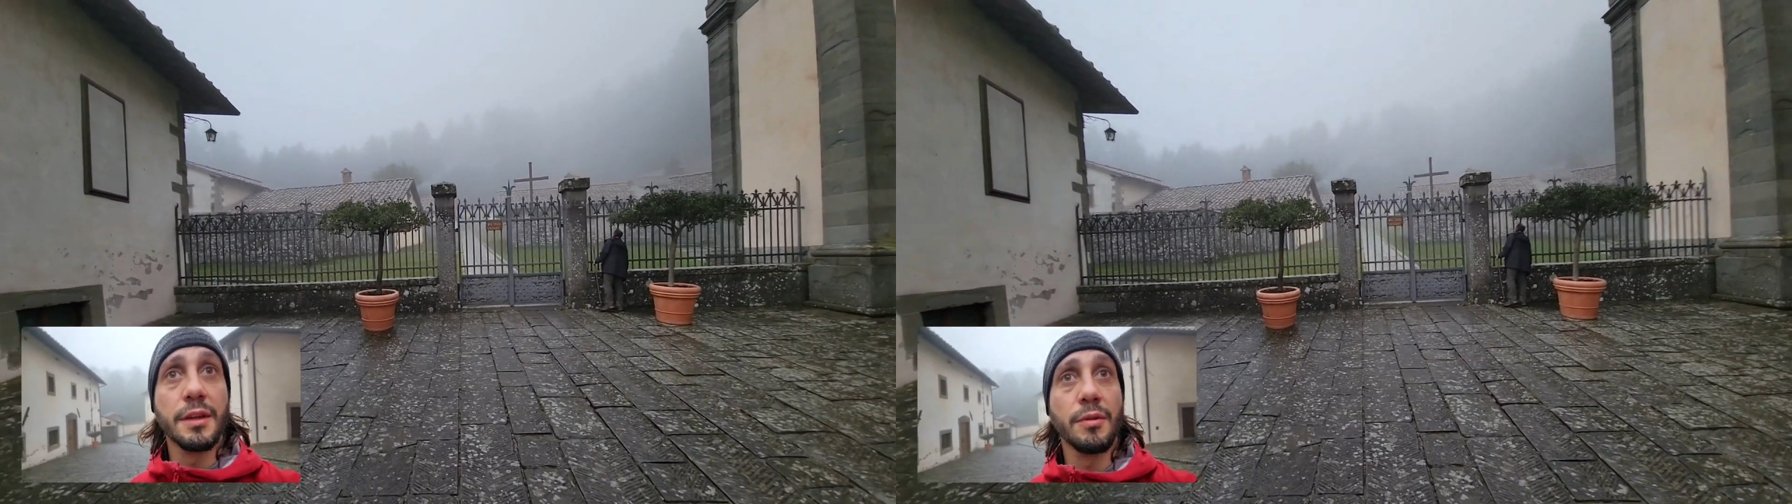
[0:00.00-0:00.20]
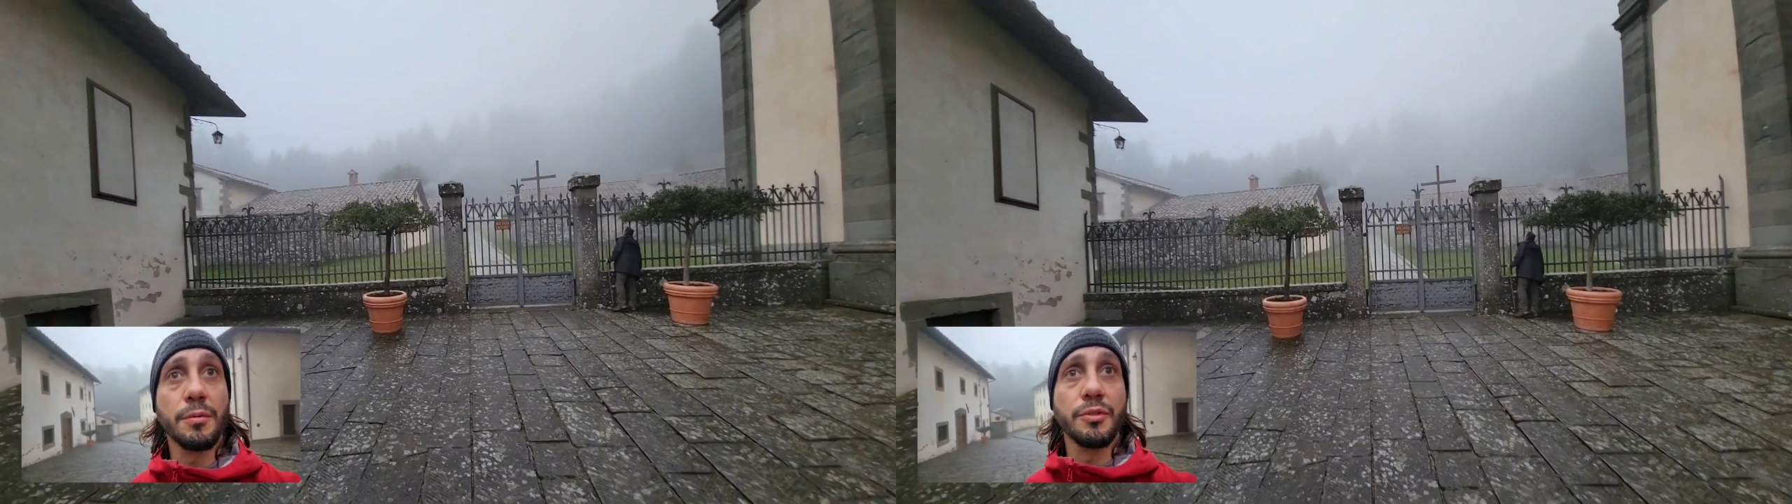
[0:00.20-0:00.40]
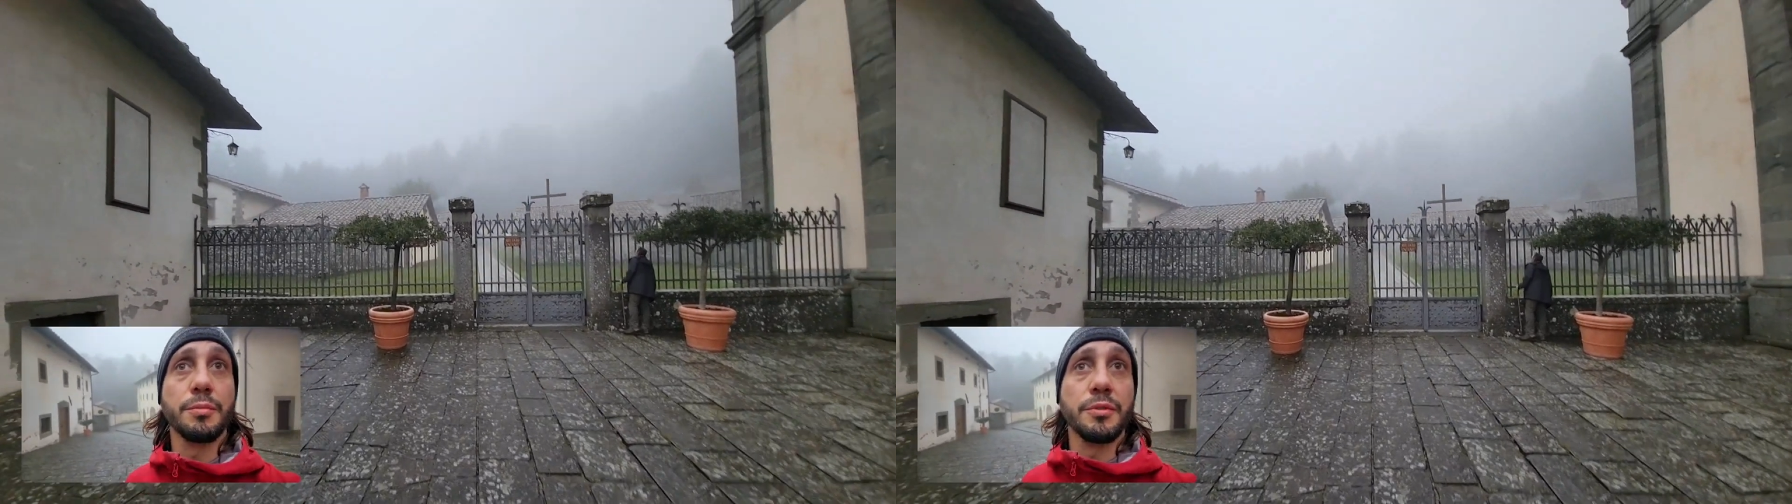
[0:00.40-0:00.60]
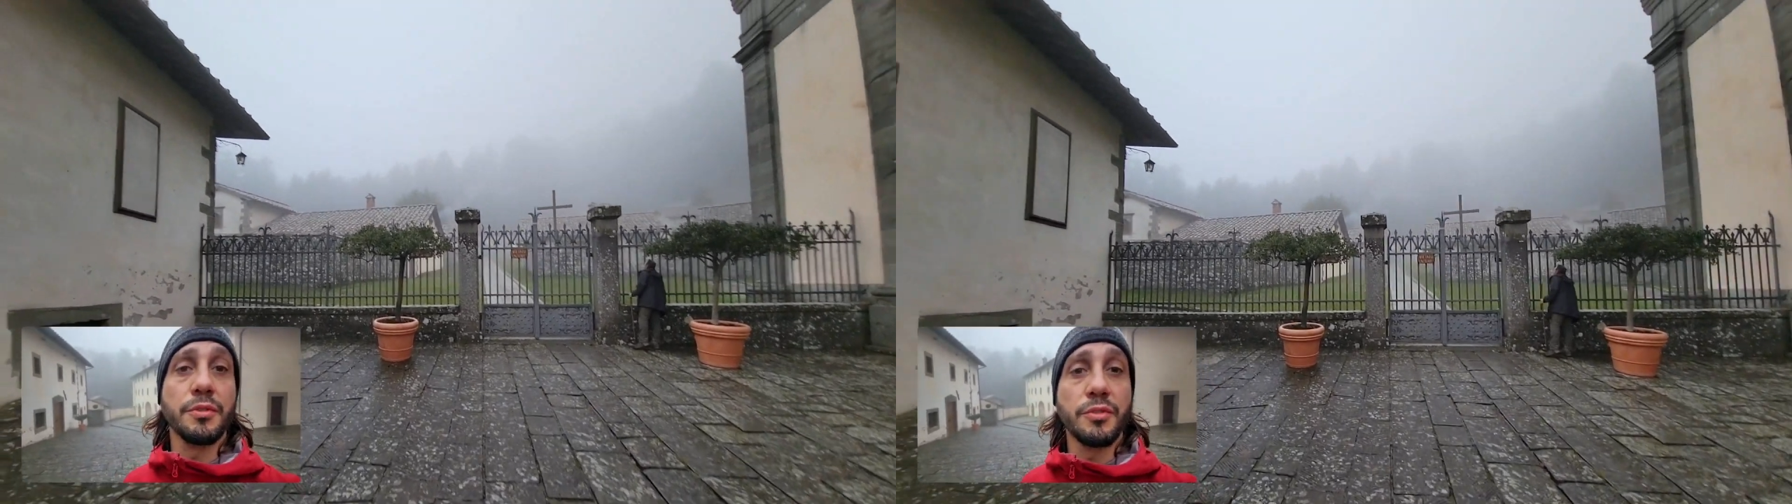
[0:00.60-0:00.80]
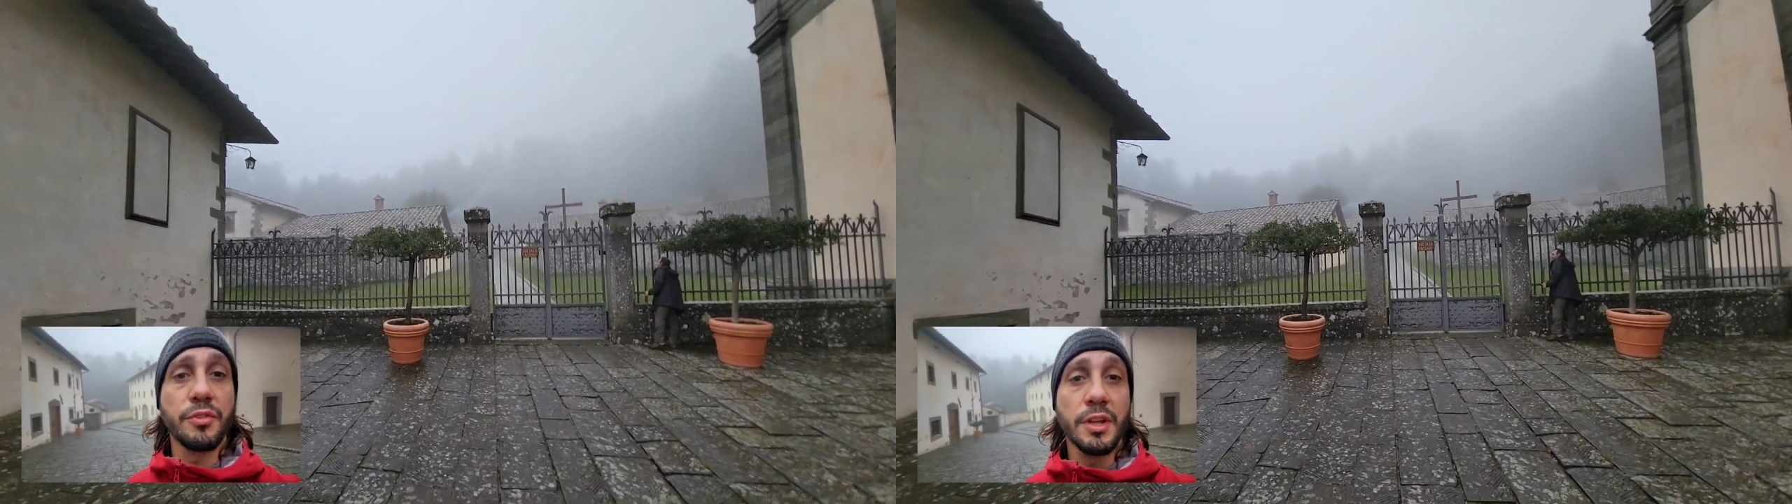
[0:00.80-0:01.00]
were able to
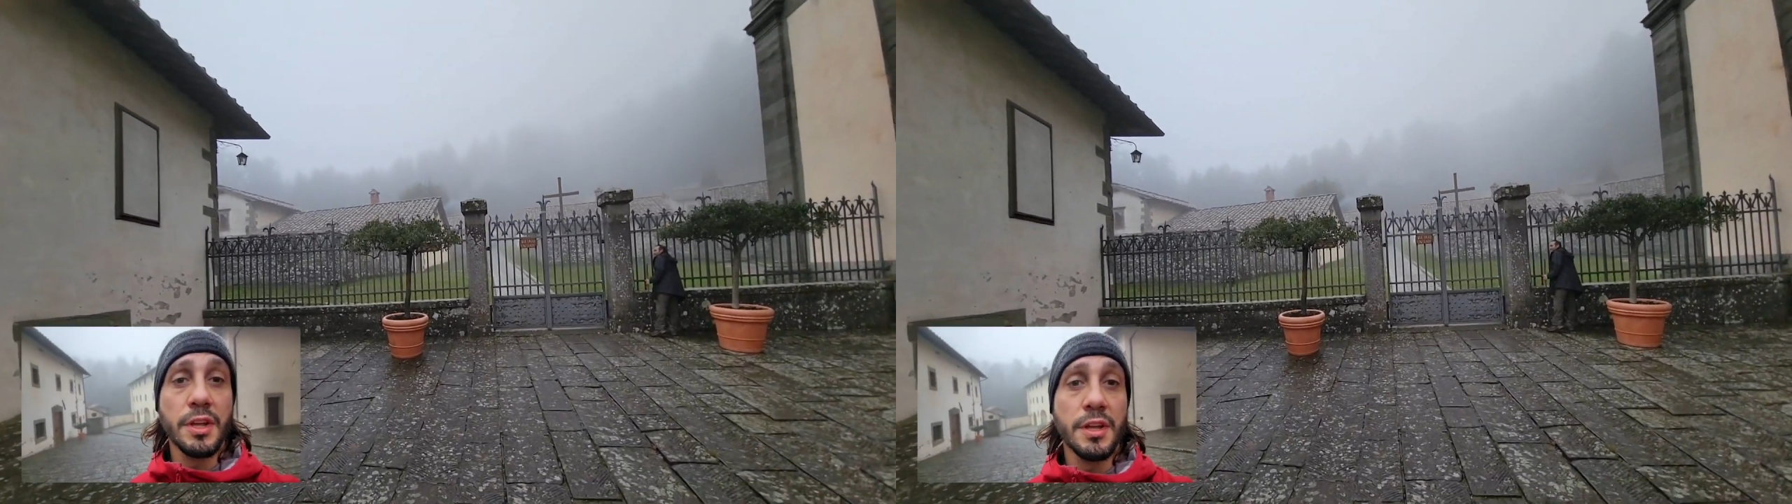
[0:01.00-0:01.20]
produce